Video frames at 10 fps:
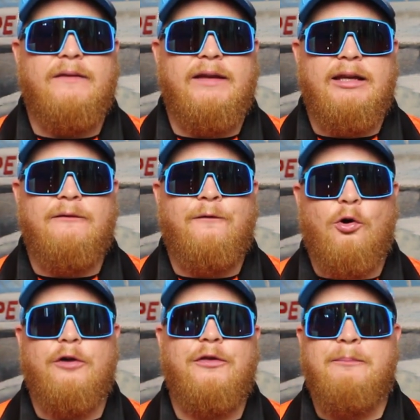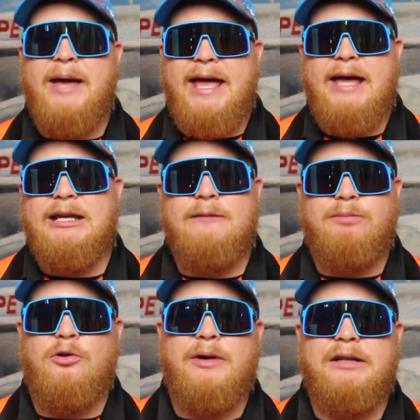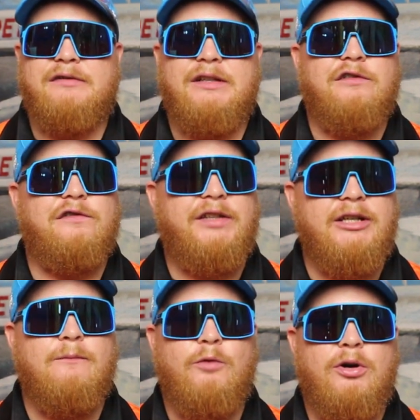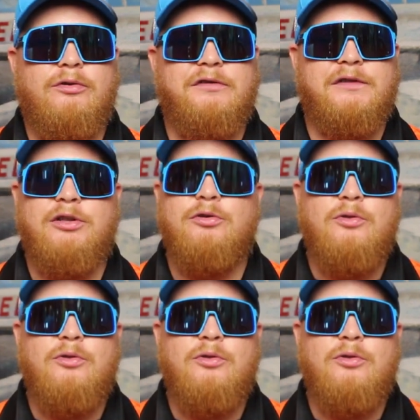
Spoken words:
The fourth man in points is Tim Wilkerson,